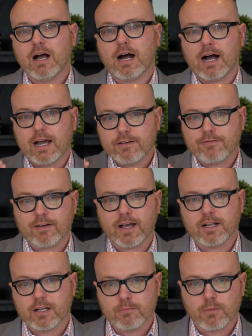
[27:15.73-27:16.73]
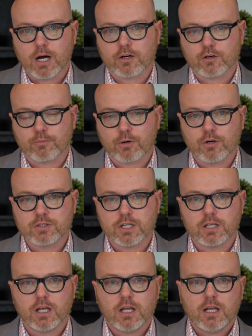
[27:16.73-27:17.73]
high fat and moderate
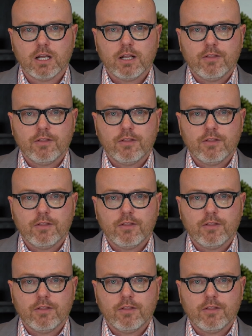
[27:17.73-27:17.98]
protein.